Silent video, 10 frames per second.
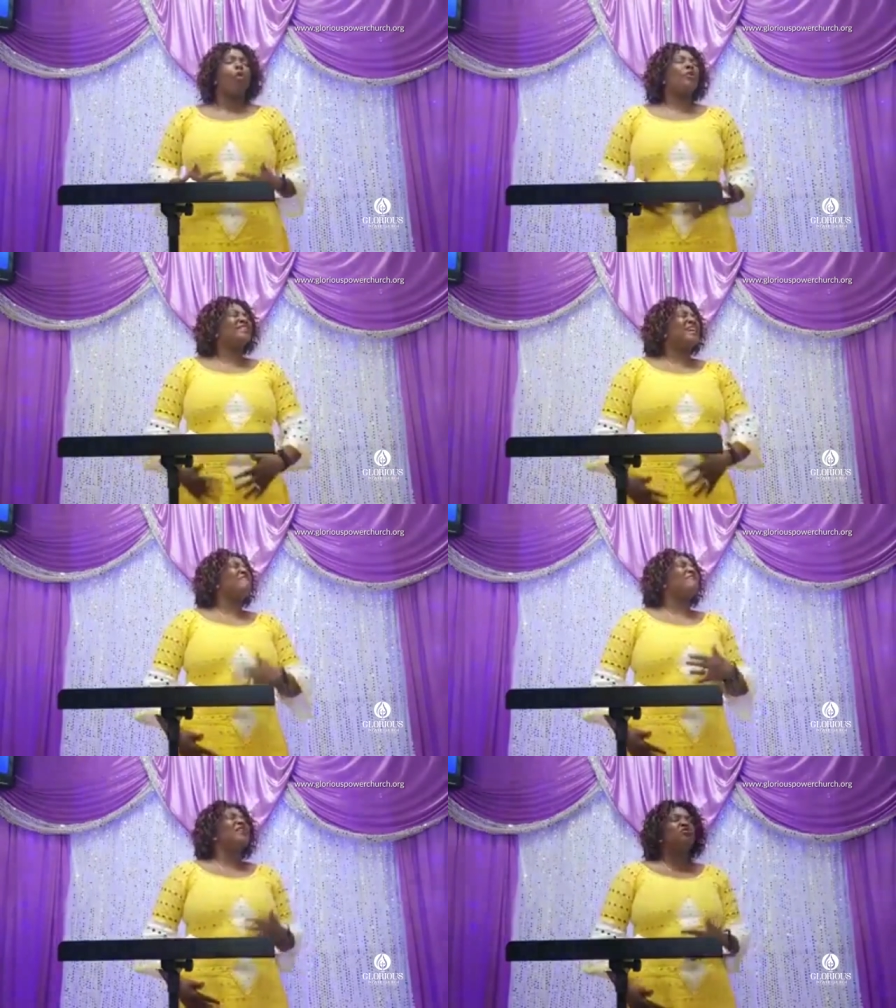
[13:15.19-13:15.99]

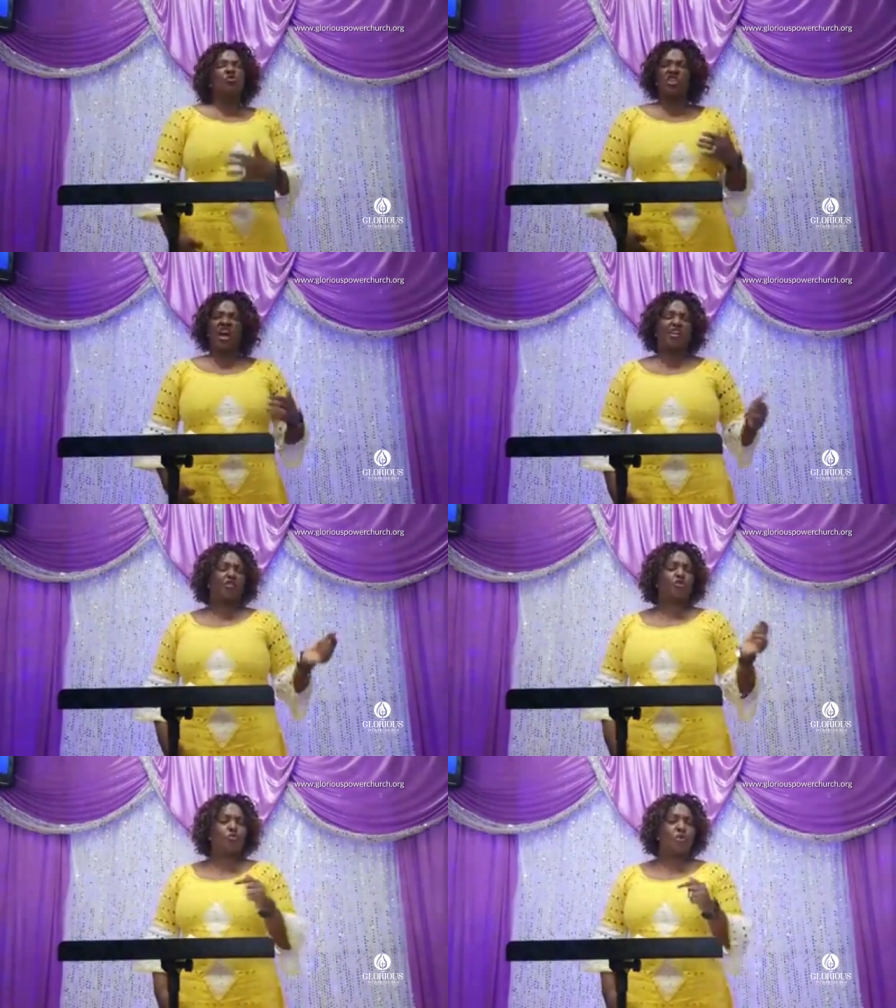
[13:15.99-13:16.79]
whatever you
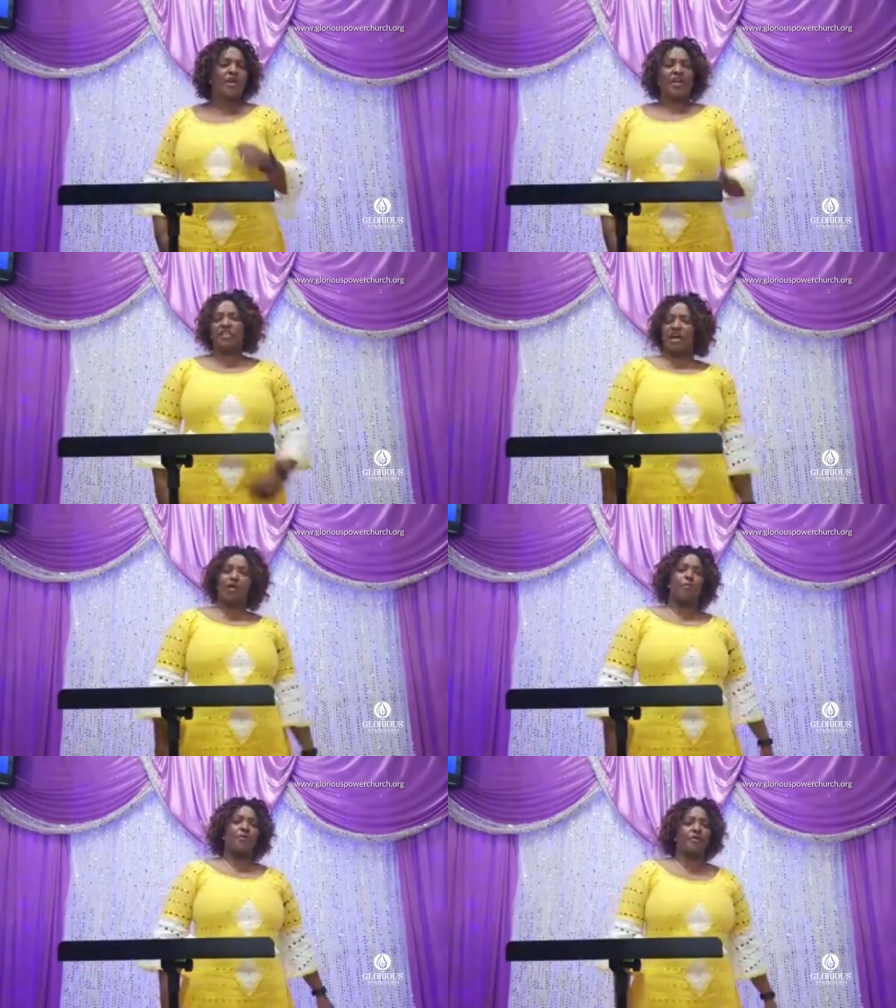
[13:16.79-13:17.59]
shall do, mm. it
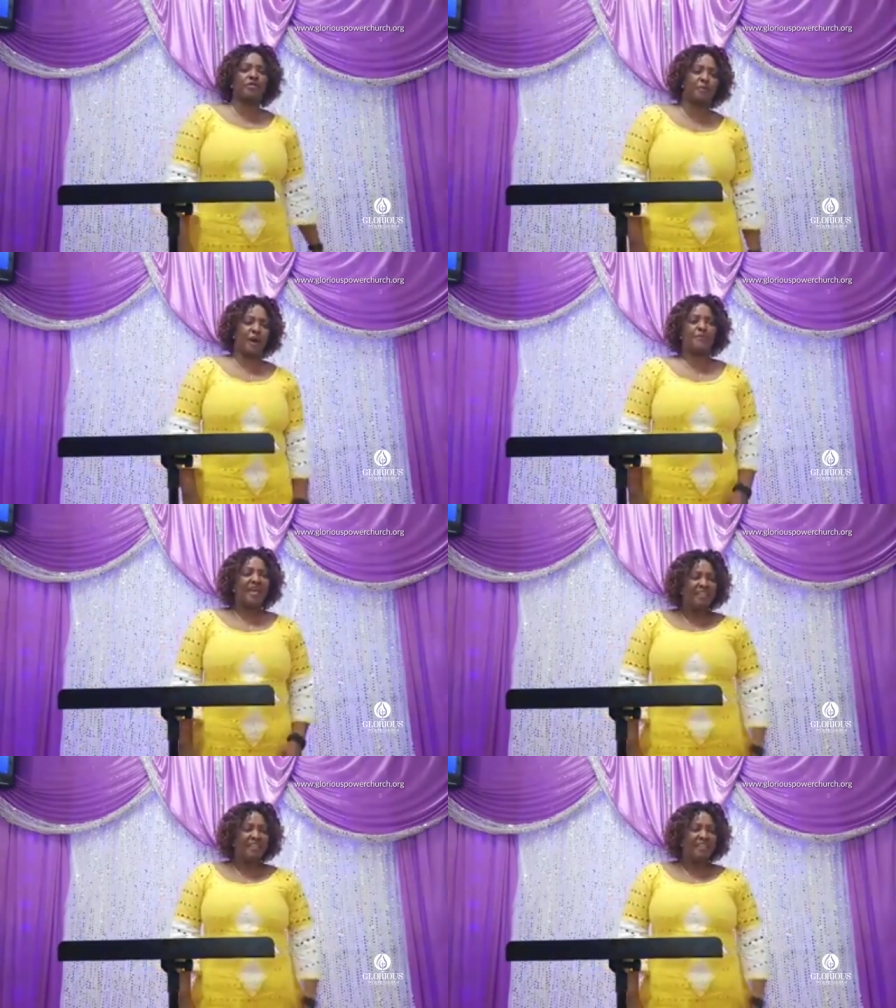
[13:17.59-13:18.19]
shall prosper.